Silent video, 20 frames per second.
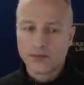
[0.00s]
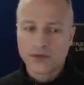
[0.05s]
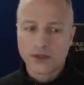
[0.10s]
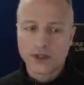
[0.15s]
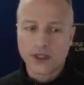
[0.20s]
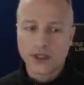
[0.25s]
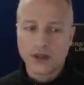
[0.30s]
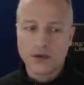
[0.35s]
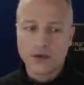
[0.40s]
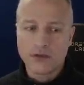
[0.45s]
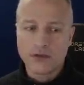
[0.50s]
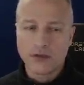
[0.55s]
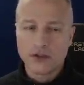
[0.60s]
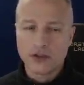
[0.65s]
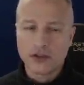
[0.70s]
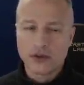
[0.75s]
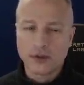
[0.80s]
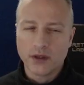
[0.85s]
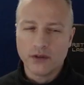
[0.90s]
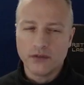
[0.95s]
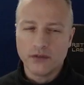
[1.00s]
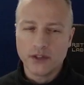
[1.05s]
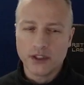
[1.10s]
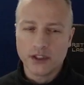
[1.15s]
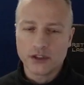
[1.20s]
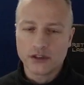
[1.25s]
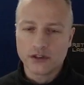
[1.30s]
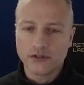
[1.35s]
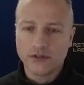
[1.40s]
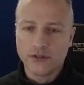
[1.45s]
Right, we've got 12
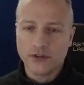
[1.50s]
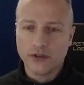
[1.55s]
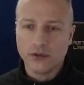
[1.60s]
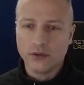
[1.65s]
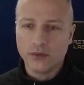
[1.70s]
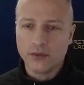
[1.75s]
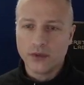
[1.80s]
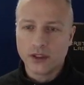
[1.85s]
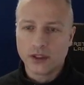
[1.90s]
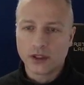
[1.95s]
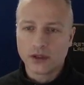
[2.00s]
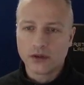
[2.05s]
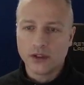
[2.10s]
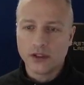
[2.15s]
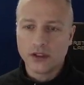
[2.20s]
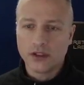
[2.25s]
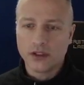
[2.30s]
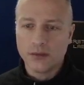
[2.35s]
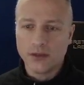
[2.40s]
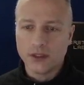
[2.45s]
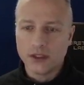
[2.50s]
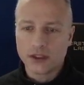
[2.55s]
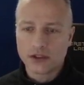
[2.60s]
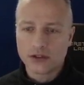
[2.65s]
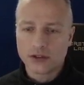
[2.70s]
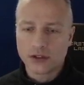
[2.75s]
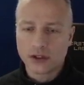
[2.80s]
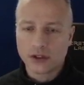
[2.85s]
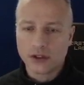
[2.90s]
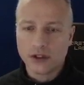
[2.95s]
litres of fuel. We are going to be
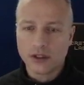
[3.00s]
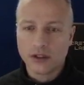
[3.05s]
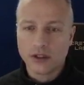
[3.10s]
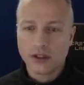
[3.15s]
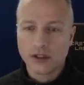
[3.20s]
struggling.